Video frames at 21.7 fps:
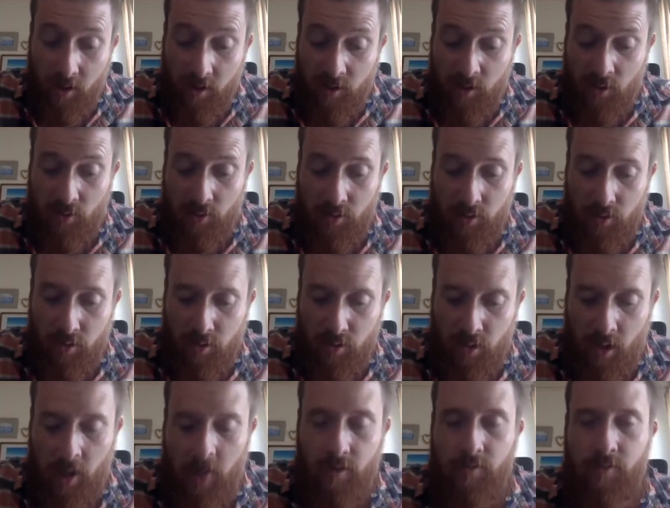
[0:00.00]
So there's
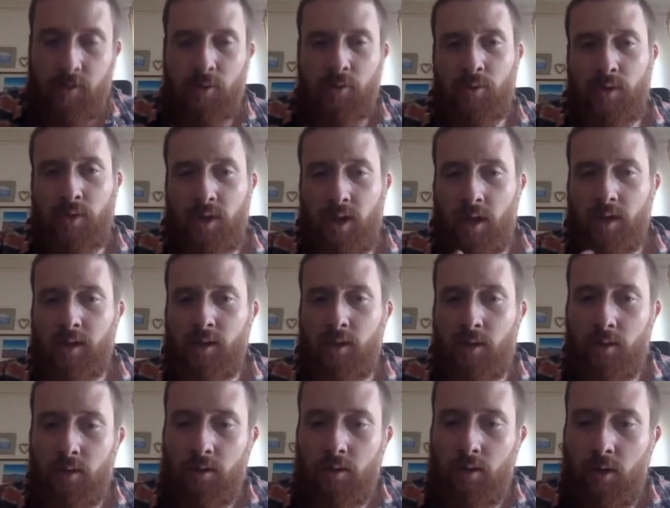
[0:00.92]
kind of two sites
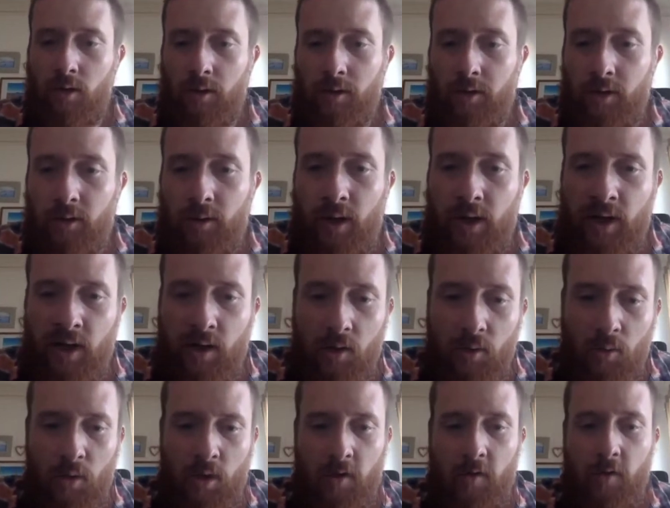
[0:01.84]
on there right now.
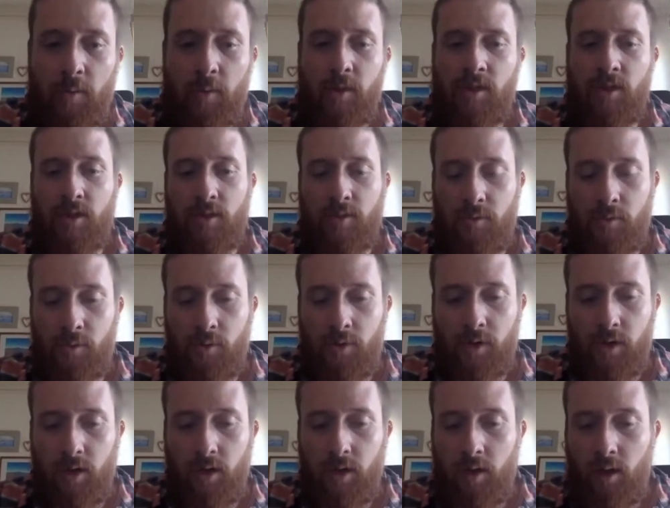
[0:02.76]
One of them is just for
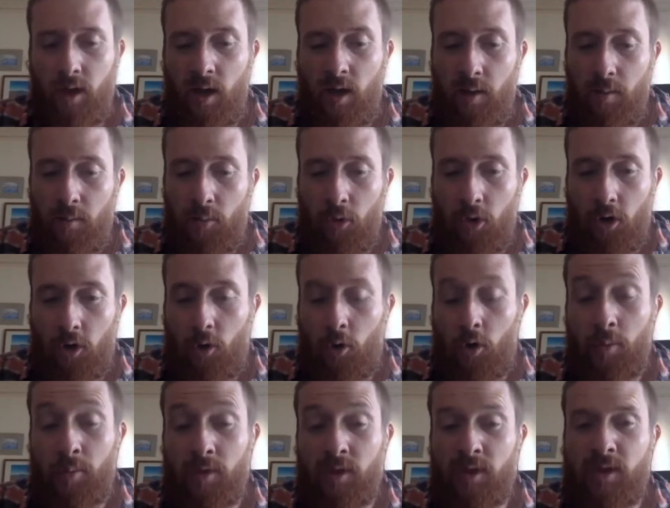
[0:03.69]
the more
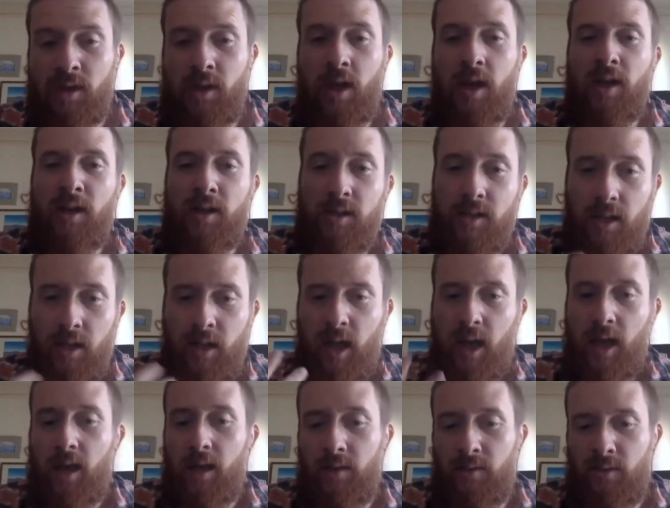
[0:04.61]
corporate side, is like,
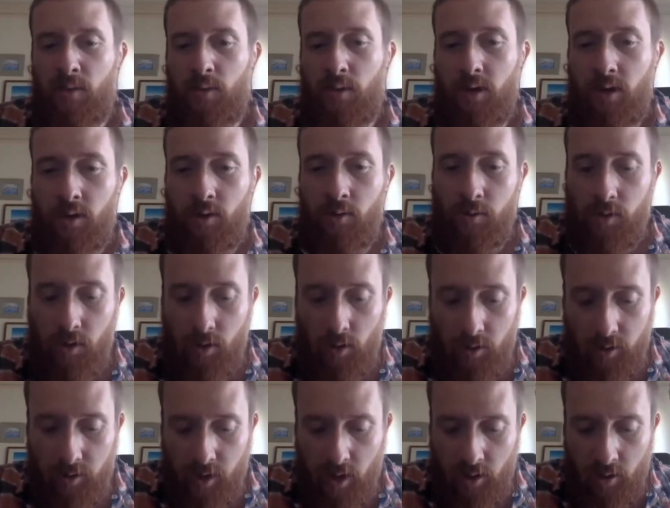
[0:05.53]
hey, if you want to go install
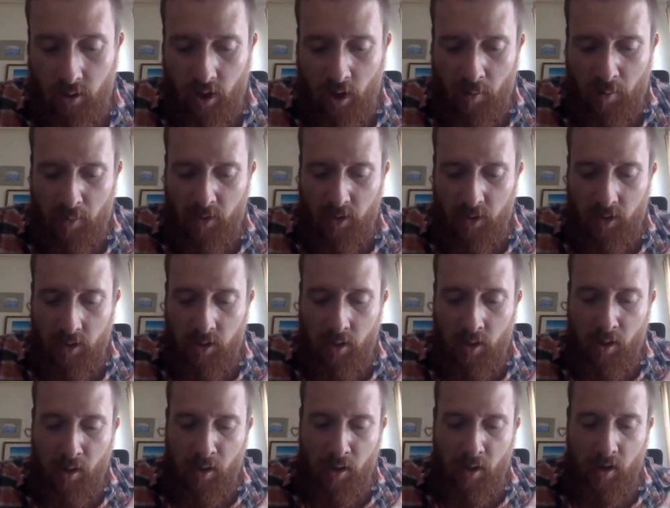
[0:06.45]
this at your company,
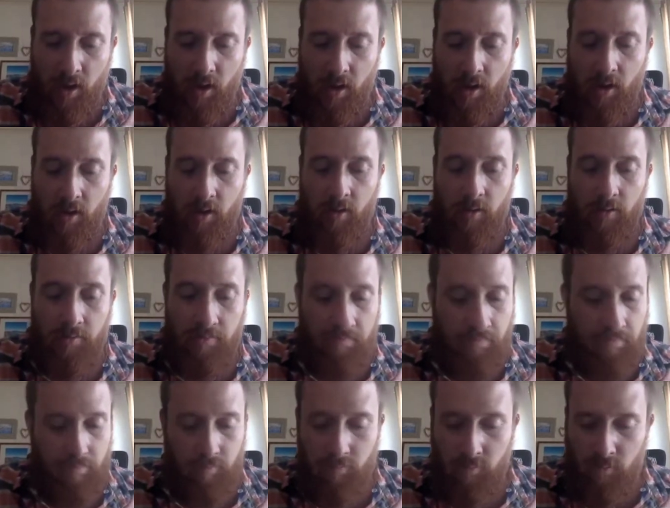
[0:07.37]
go
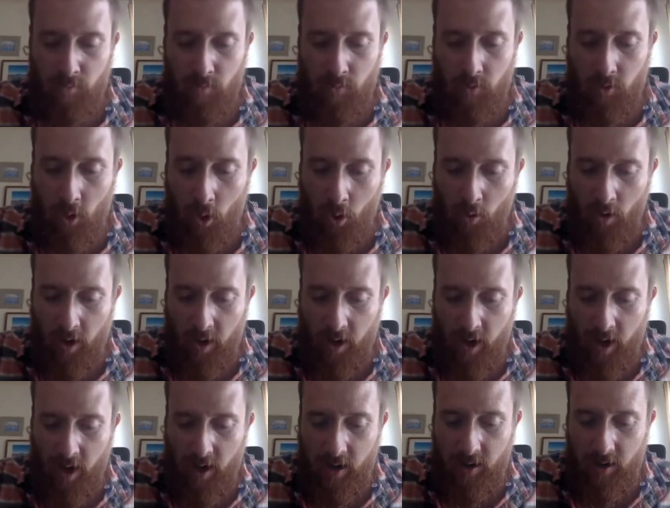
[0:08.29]
right
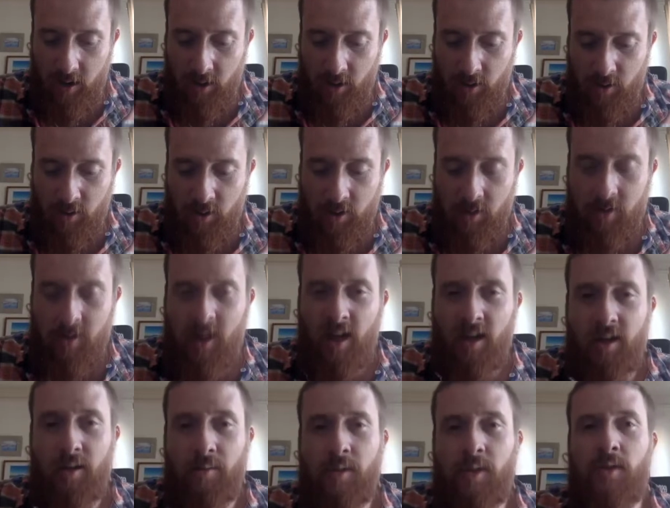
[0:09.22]
ahead. Here's the
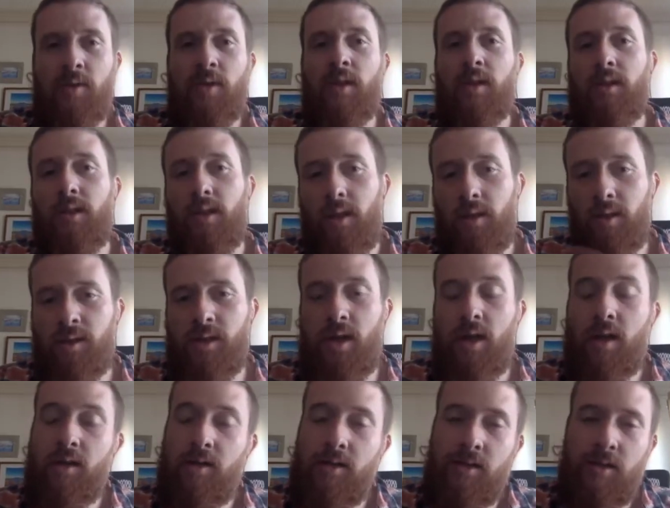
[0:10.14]
sign up screen. The other
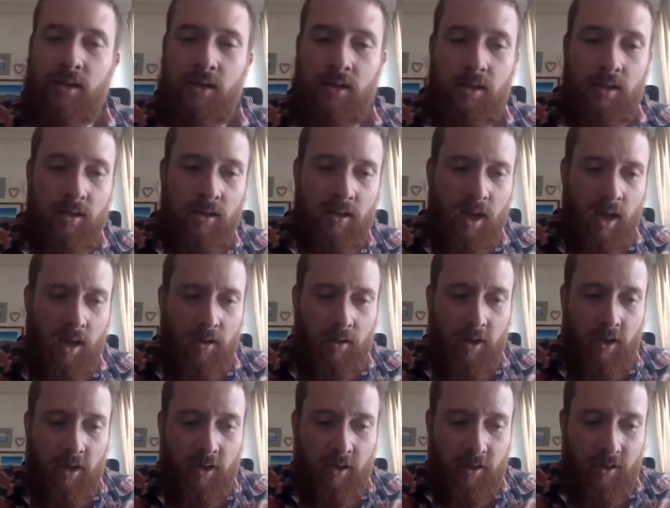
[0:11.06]
side is the kind of
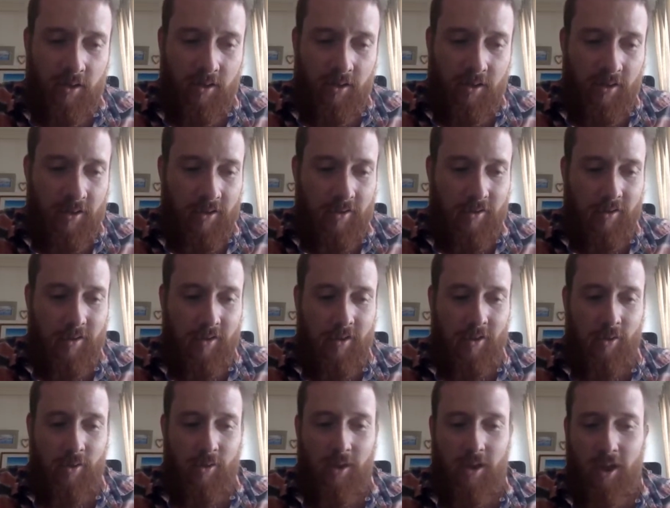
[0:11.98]
like, it's,
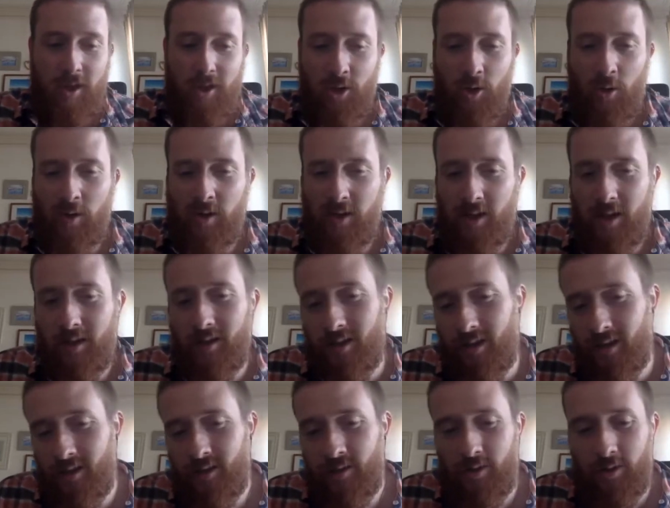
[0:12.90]
/OSS,
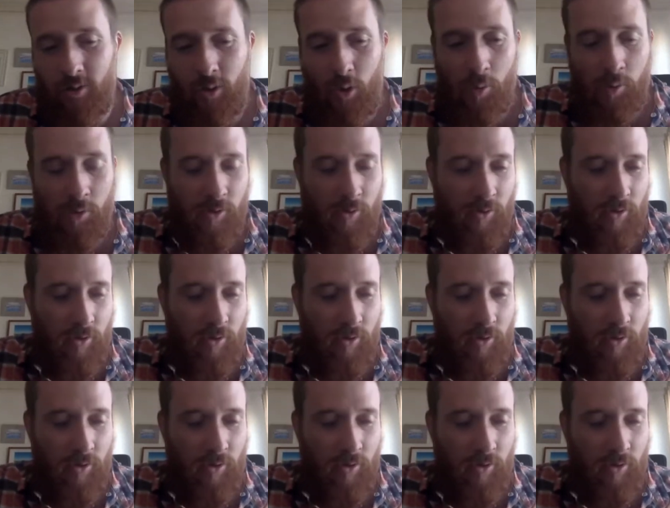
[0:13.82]
like open